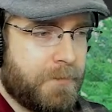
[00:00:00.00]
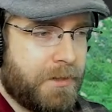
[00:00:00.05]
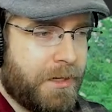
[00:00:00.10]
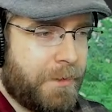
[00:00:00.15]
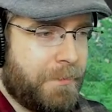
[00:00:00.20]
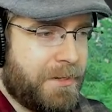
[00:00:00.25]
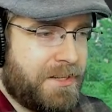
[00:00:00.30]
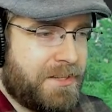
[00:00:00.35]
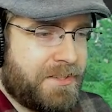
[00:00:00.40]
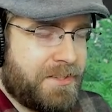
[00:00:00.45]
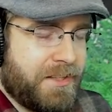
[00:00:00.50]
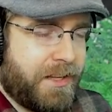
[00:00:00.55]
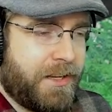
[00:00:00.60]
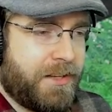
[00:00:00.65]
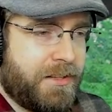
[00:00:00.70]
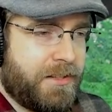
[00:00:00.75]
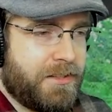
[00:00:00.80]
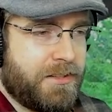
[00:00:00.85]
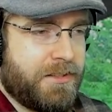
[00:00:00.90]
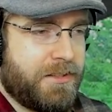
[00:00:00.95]
I bet it's
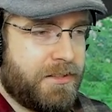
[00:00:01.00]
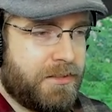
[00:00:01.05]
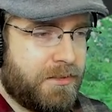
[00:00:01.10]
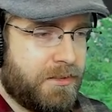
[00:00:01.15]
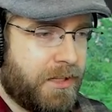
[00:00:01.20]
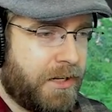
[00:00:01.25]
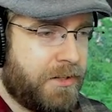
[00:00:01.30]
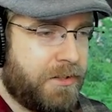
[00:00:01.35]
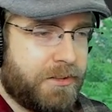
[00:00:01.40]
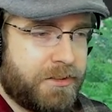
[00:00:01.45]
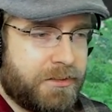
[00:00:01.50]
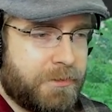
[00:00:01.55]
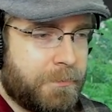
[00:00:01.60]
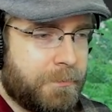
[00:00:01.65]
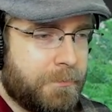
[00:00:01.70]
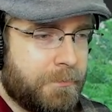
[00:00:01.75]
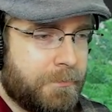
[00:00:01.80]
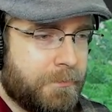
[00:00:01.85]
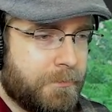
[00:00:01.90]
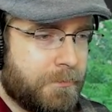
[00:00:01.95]
like letting your
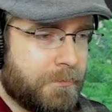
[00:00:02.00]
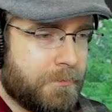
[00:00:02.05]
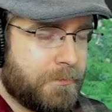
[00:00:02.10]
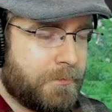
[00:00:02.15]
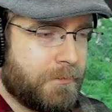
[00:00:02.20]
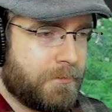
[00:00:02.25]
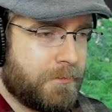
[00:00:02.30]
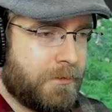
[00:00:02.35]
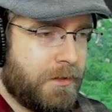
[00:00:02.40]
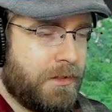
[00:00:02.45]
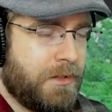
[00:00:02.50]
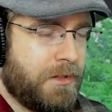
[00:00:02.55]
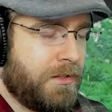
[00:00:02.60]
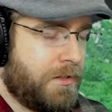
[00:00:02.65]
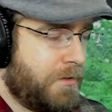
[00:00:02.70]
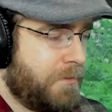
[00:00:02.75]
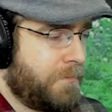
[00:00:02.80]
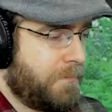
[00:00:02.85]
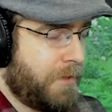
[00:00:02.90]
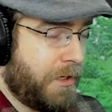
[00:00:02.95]

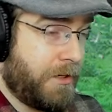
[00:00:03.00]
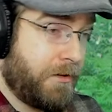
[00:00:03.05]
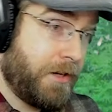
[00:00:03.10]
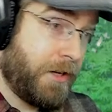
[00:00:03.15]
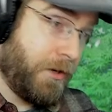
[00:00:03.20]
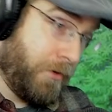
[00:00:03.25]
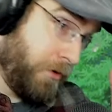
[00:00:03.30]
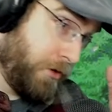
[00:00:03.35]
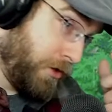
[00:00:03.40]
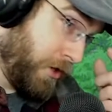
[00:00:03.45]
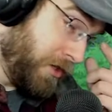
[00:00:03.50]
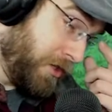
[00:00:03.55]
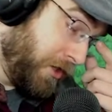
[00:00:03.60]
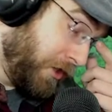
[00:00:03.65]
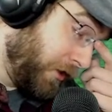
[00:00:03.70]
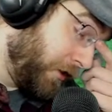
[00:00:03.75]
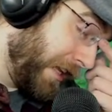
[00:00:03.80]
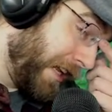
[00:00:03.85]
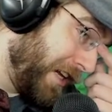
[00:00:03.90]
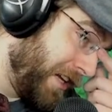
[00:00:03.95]
hair down or
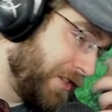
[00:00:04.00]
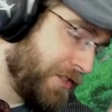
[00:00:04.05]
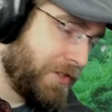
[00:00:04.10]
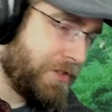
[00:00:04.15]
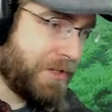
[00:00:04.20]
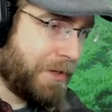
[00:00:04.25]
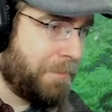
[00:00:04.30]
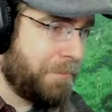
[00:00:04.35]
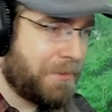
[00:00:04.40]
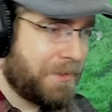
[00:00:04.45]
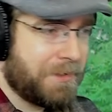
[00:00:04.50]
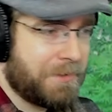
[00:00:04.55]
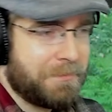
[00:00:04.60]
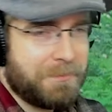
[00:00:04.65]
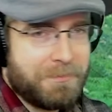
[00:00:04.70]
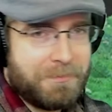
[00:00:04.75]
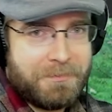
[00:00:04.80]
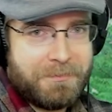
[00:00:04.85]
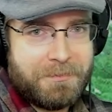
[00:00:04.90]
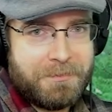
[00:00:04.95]
stretching your legs or something.
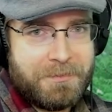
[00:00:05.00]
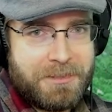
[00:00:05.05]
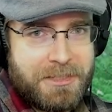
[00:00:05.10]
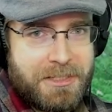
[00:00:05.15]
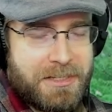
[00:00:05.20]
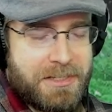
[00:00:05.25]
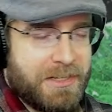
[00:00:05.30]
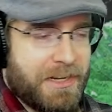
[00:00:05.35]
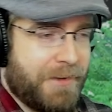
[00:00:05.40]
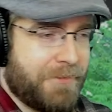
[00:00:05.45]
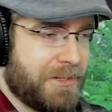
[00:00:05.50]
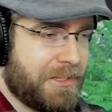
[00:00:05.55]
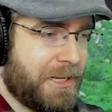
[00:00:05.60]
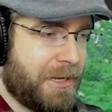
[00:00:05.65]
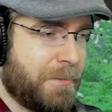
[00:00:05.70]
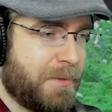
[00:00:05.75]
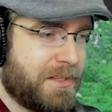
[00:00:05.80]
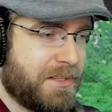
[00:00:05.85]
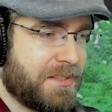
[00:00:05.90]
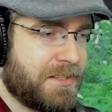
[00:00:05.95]
She doesn't have to
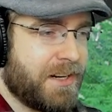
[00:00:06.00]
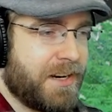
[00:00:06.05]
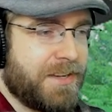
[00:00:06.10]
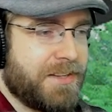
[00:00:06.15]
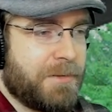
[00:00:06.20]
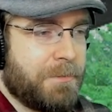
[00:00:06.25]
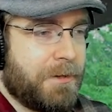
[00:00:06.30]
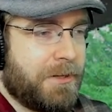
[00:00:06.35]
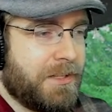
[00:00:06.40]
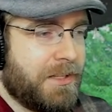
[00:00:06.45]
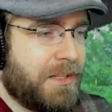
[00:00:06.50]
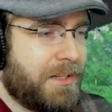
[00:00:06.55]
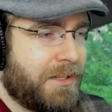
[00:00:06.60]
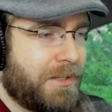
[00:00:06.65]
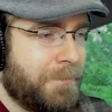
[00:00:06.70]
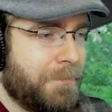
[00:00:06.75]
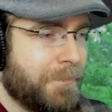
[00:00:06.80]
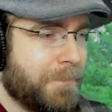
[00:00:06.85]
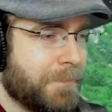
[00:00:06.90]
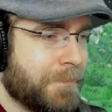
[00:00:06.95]
keep the disguise up all the
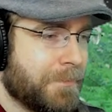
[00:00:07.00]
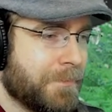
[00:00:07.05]
time.